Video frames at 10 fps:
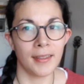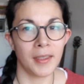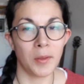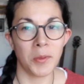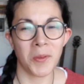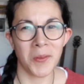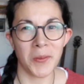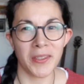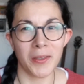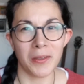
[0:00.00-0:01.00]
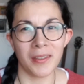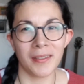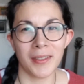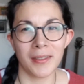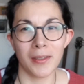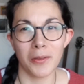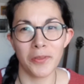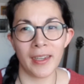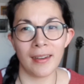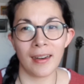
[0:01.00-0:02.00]
It was one of those
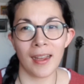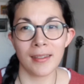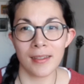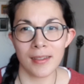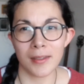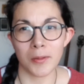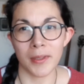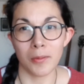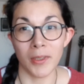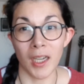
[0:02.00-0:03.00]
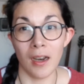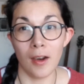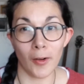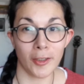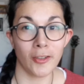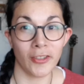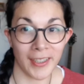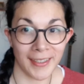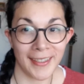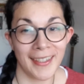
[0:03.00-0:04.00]
survey classes, so there was a lot to
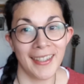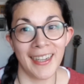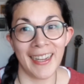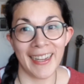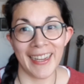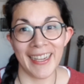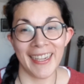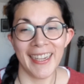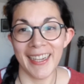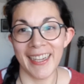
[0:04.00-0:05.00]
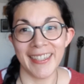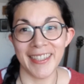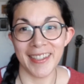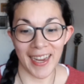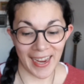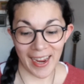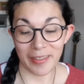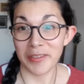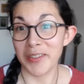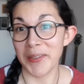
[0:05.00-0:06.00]
read. And I
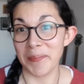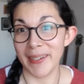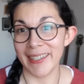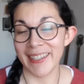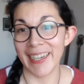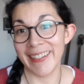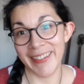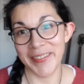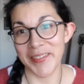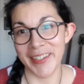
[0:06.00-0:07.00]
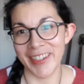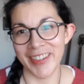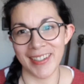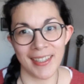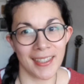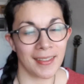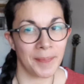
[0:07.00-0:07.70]
have to admit, I didn't finish it.